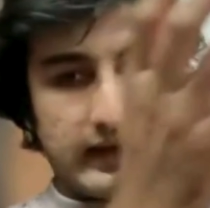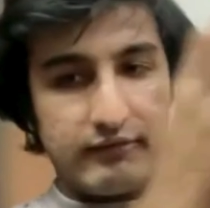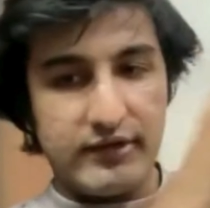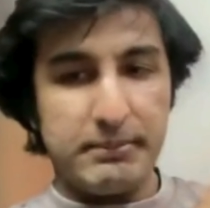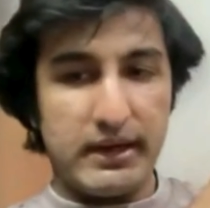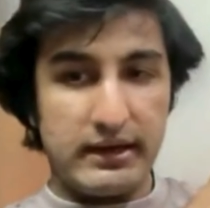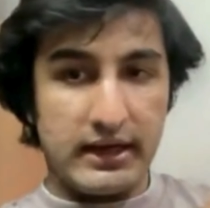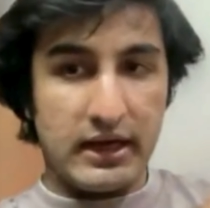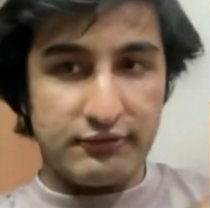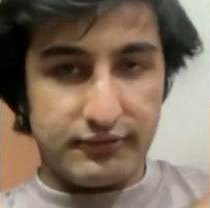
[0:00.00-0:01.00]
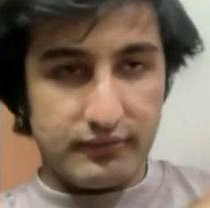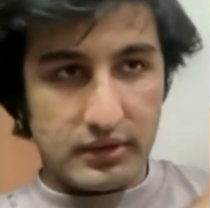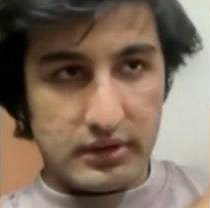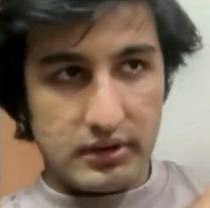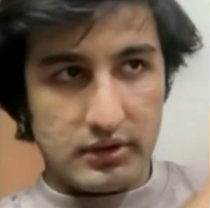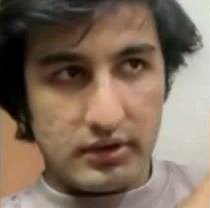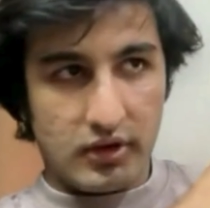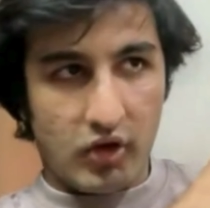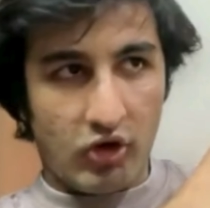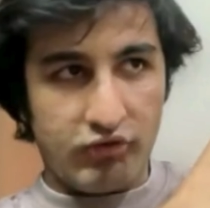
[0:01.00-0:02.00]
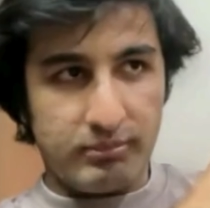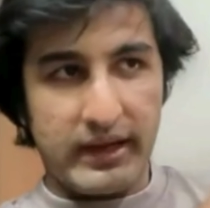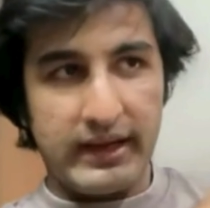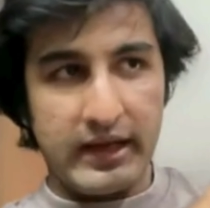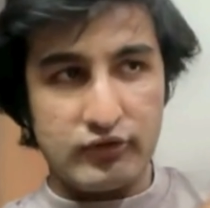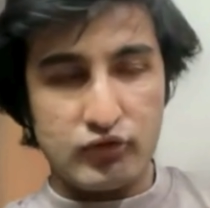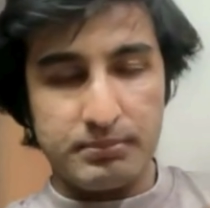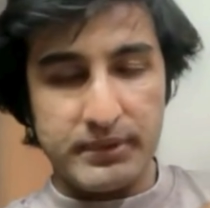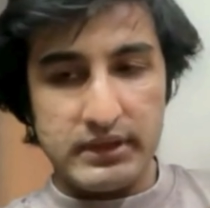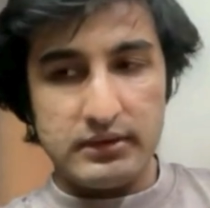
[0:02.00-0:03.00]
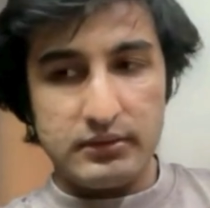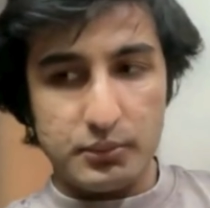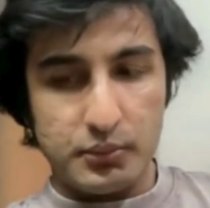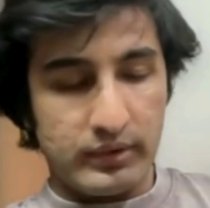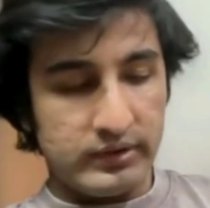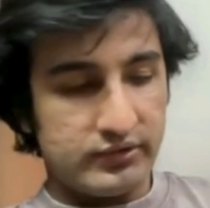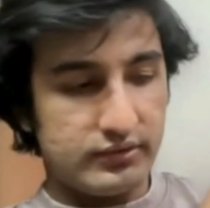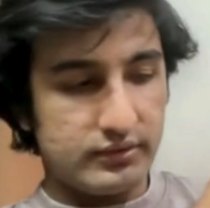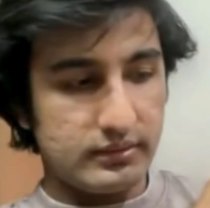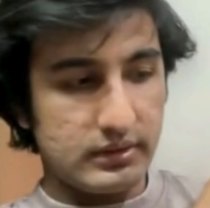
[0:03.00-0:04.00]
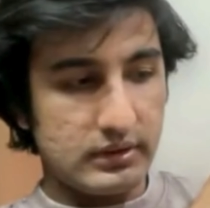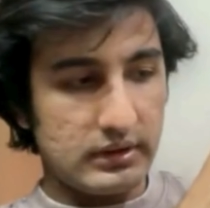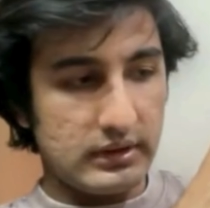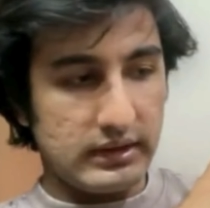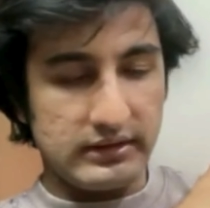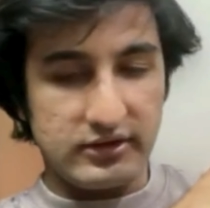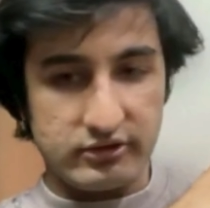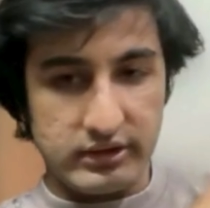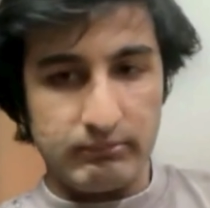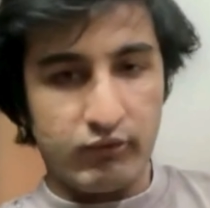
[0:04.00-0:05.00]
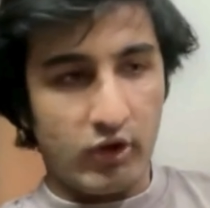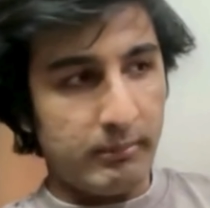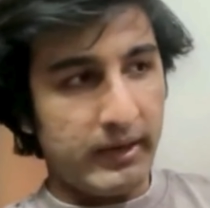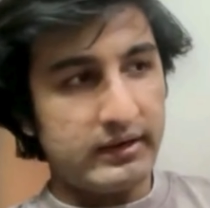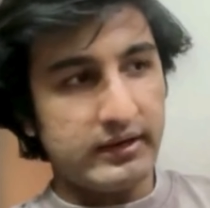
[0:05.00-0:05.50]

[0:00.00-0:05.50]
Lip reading: every paragraph of my SOP was in the same format.